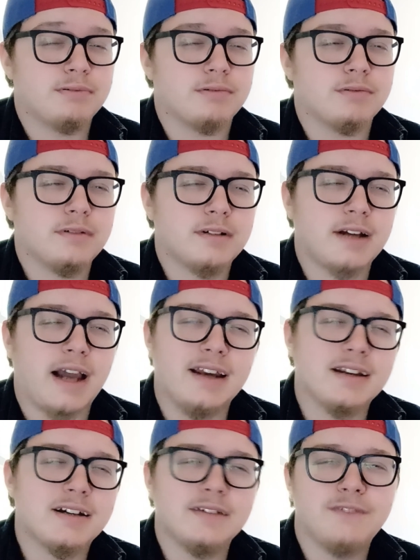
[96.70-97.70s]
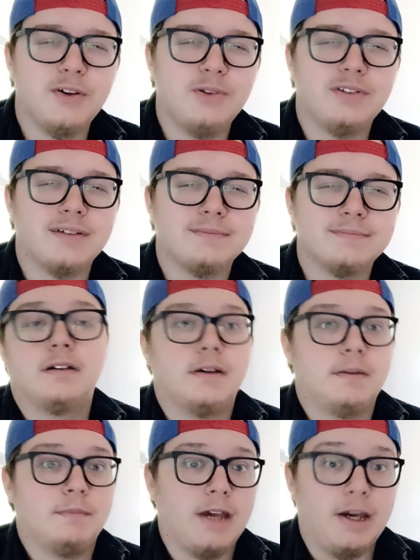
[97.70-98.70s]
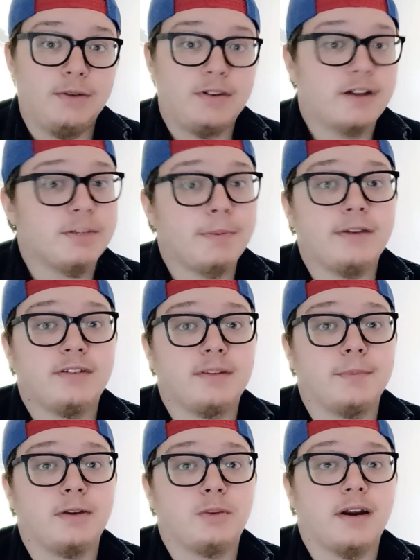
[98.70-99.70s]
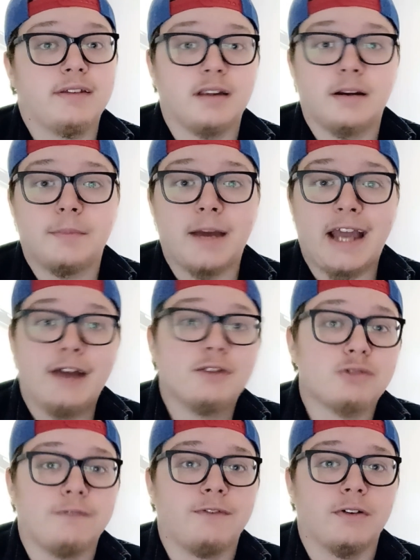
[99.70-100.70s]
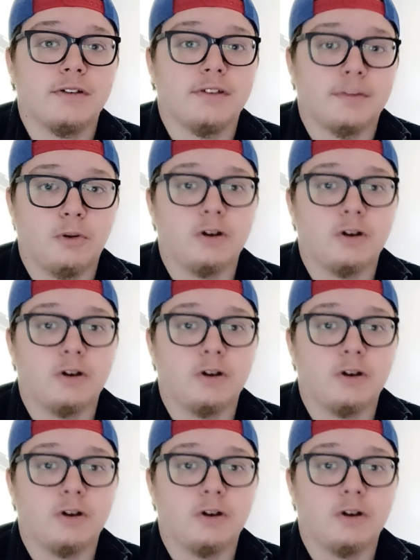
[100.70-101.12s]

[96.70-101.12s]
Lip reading: kind of confusing. It was actually pretty similar when I set up my Android phone as a portable